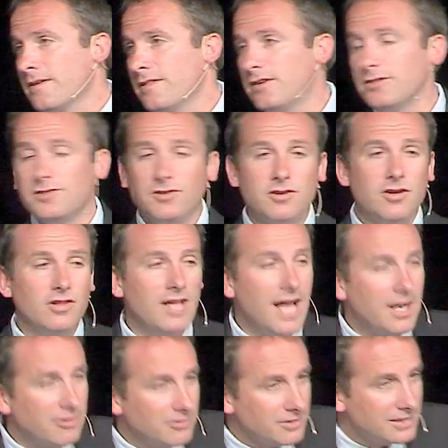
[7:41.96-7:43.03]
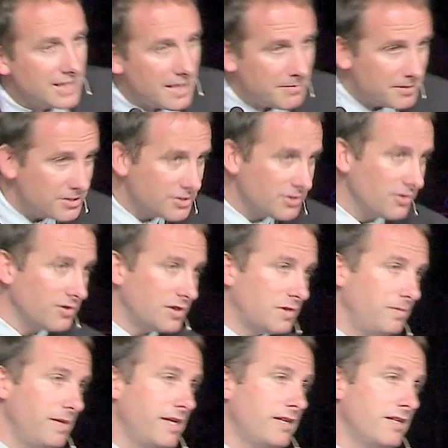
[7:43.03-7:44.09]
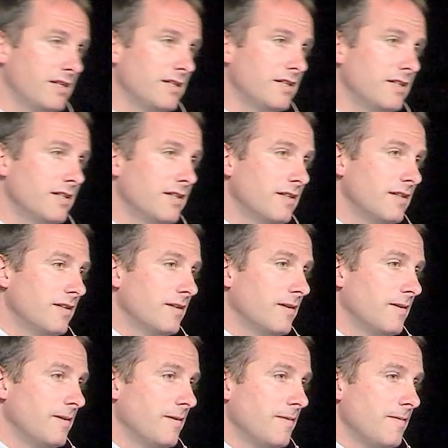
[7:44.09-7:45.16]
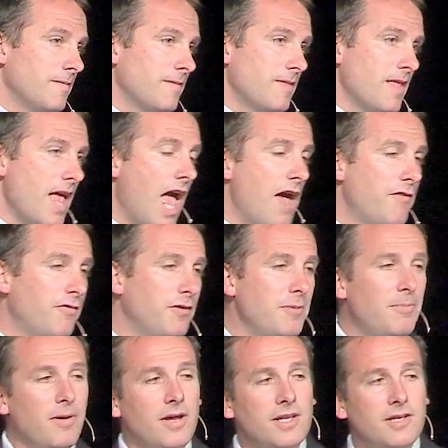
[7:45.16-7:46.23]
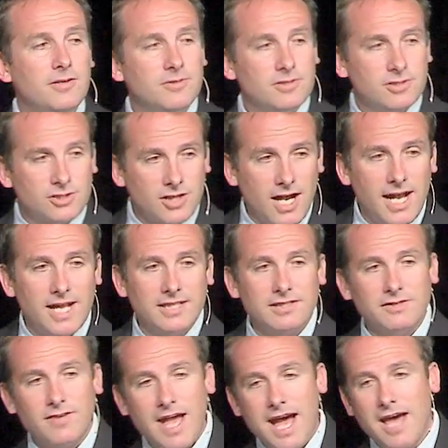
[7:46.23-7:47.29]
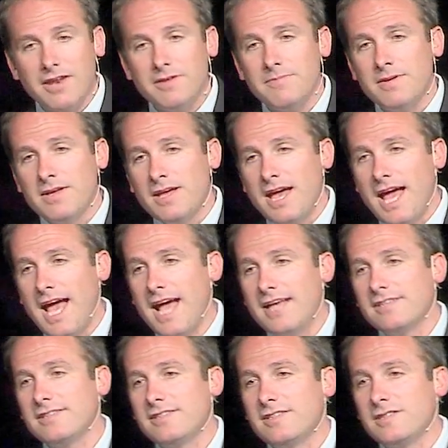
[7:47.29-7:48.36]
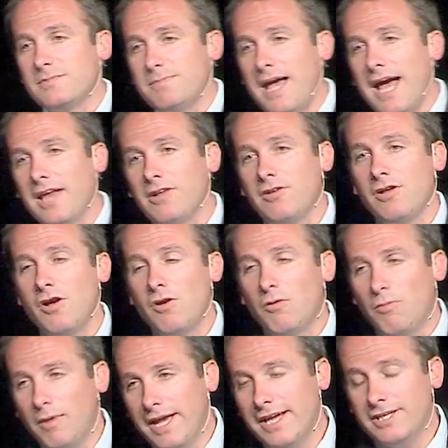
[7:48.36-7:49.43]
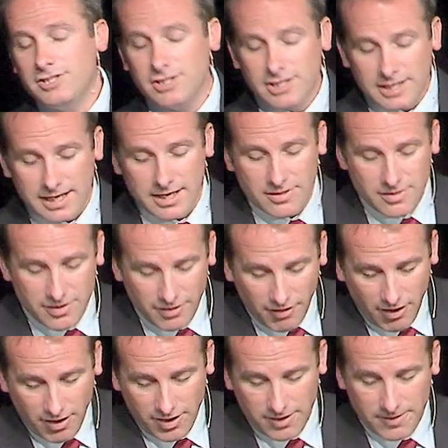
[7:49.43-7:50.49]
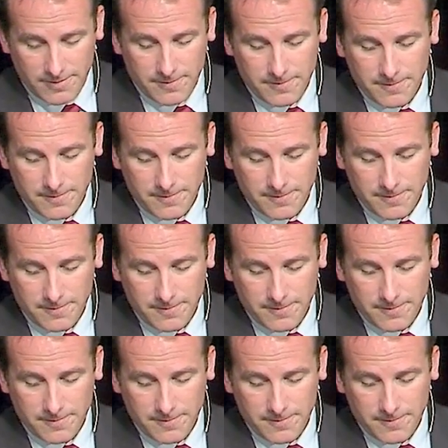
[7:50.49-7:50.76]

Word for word: There's no collateral damage, so to speak. Everybody who is a child of Adam has this battle waging in their heart.